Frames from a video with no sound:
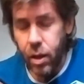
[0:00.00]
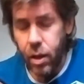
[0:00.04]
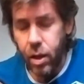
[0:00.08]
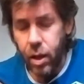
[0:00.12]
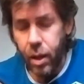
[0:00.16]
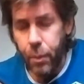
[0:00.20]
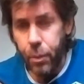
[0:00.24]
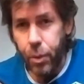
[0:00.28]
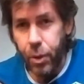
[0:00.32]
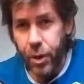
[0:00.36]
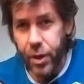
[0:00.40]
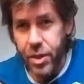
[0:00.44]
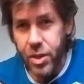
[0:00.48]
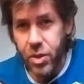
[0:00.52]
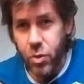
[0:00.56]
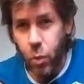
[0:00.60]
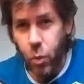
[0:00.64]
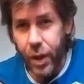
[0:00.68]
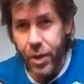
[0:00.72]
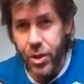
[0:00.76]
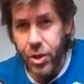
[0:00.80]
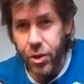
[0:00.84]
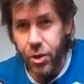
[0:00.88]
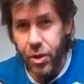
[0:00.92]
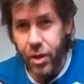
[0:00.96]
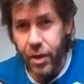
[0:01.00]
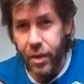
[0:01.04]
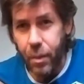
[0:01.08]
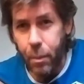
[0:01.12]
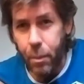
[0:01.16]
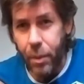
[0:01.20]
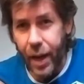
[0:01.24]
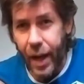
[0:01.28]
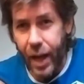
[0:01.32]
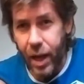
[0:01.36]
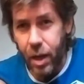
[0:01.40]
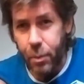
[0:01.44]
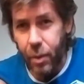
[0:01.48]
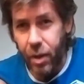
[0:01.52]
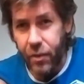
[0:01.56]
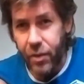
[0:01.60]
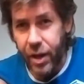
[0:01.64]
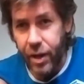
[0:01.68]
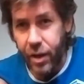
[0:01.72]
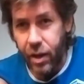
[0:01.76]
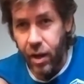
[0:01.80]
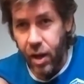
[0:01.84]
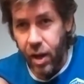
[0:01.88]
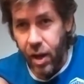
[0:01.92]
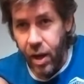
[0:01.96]
I put a sweatshirt in the bottom of
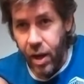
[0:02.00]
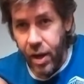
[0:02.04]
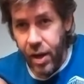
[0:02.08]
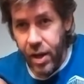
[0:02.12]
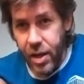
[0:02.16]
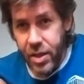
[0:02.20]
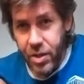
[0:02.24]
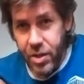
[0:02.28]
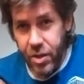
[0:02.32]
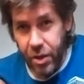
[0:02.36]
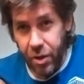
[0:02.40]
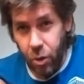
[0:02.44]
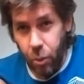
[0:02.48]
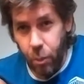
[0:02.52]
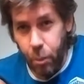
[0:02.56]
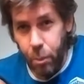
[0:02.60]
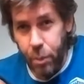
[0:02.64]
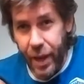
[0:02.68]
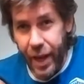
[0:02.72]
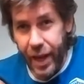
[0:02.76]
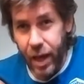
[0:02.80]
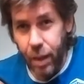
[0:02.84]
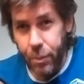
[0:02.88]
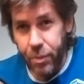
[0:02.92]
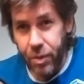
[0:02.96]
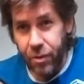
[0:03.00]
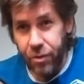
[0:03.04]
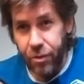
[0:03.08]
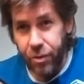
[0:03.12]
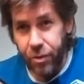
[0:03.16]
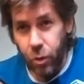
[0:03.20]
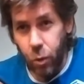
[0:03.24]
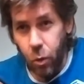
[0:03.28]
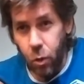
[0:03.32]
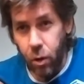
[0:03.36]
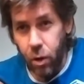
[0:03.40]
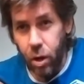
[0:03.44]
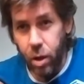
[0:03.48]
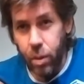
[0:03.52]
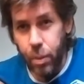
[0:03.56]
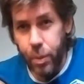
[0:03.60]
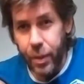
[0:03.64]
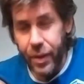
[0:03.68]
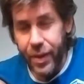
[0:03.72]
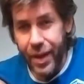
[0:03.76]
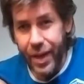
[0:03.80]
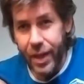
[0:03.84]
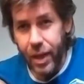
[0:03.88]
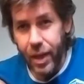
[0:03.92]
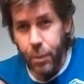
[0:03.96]
it so they don't bang up the floor, but
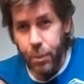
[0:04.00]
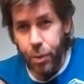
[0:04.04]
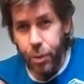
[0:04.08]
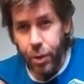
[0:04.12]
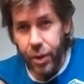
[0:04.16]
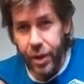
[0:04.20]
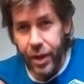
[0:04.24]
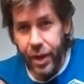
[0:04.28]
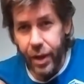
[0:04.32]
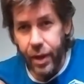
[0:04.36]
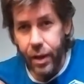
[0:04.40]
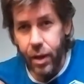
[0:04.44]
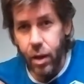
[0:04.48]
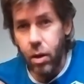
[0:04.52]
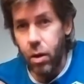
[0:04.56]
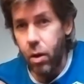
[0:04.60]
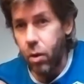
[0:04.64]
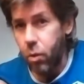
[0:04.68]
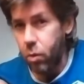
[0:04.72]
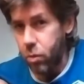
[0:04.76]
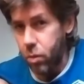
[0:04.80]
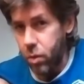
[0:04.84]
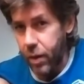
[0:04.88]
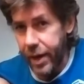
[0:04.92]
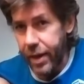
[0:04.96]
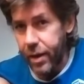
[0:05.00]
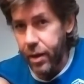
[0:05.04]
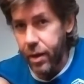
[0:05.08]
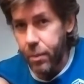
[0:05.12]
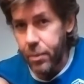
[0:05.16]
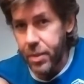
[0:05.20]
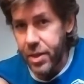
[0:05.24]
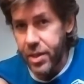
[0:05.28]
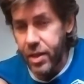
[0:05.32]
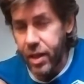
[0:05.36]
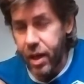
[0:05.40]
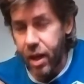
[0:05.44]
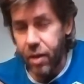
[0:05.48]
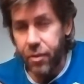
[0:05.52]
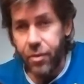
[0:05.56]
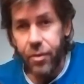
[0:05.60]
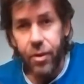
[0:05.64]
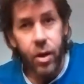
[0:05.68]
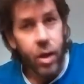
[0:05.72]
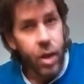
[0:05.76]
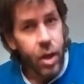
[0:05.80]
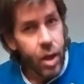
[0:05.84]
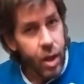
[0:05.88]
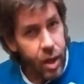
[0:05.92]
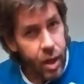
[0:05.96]
then I can put in random
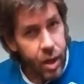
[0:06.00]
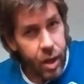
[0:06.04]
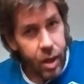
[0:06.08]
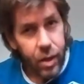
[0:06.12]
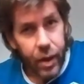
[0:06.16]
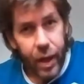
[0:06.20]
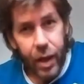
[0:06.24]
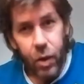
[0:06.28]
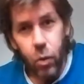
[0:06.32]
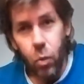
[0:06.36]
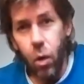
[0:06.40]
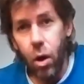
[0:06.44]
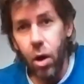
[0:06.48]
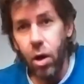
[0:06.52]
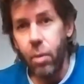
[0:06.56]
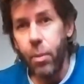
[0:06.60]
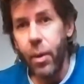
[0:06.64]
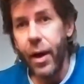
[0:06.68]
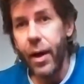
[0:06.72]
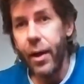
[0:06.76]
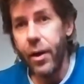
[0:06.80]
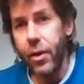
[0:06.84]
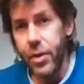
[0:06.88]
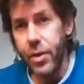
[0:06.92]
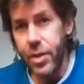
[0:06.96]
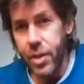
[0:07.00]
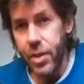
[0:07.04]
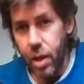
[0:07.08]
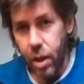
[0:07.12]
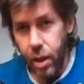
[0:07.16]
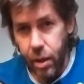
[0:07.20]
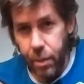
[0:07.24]
stuff like water bottles,